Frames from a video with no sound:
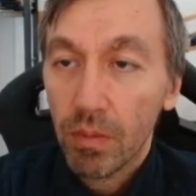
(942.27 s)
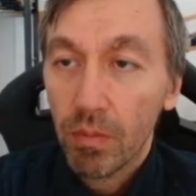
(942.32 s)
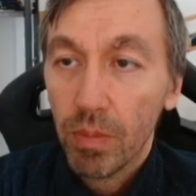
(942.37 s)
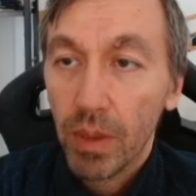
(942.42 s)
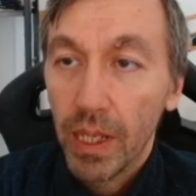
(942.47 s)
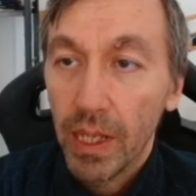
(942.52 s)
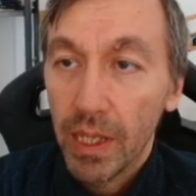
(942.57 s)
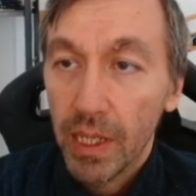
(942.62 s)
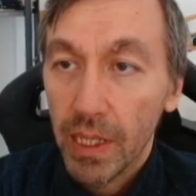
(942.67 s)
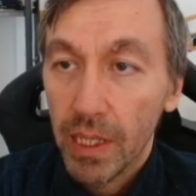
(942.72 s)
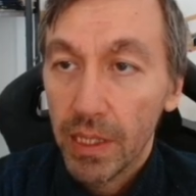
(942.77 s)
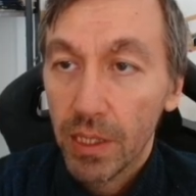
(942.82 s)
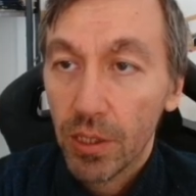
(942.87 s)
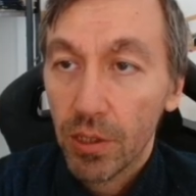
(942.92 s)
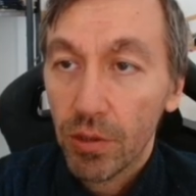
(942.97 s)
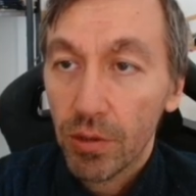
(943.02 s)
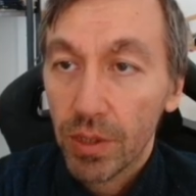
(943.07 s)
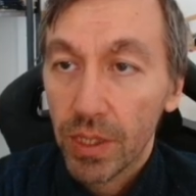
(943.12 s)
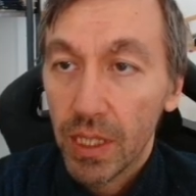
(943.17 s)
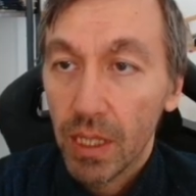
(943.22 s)
Black has to
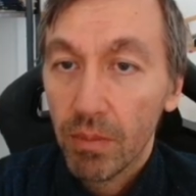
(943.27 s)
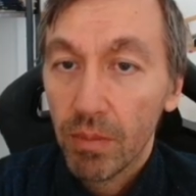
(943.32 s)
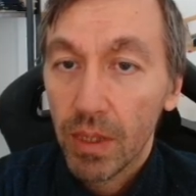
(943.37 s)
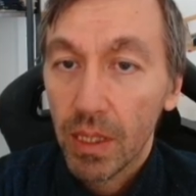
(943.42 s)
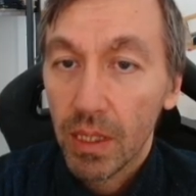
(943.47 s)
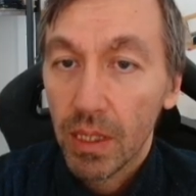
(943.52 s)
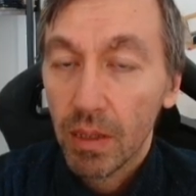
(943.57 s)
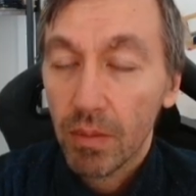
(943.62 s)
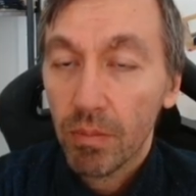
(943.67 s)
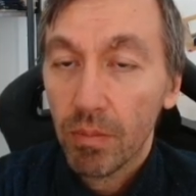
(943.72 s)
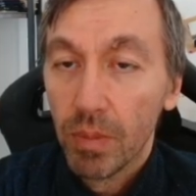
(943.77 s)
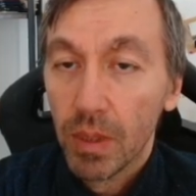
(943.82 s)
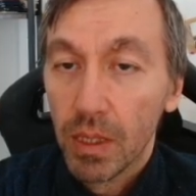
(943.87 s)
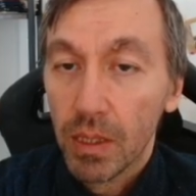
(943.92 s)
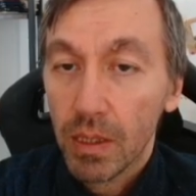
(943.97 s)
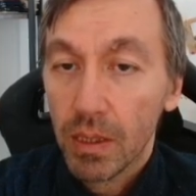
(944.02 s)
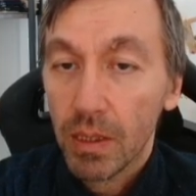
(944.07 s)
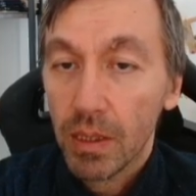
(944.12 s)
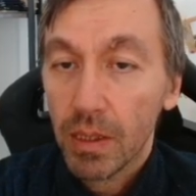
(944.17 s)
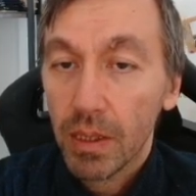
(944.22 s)
do something,
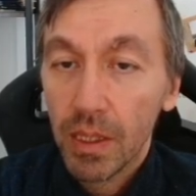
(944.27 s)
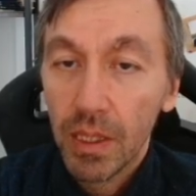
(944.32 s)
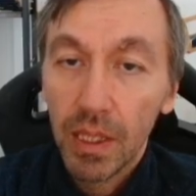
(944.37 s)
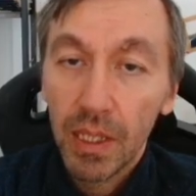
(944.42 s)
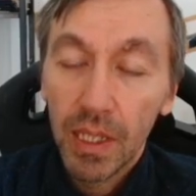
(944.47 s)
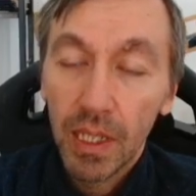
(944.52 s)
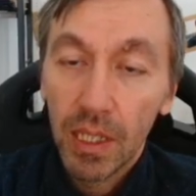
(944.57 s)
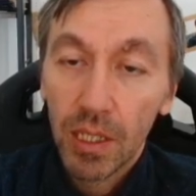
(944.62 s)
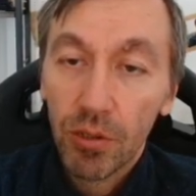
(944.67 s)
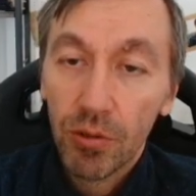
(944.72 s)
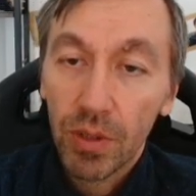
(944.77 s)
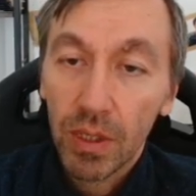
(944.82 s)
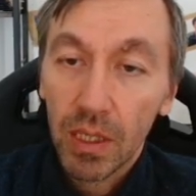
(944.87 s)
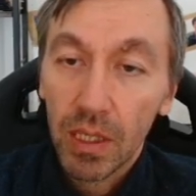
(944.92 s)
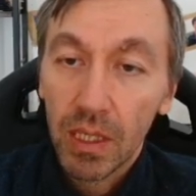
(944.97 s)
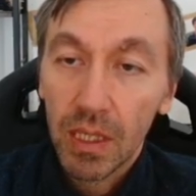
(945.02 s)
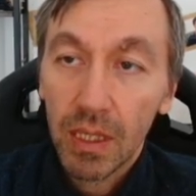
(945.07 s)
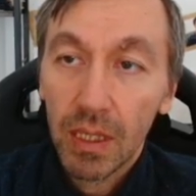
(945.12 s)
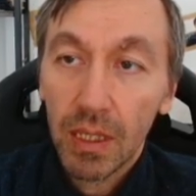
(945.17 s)
but he can't really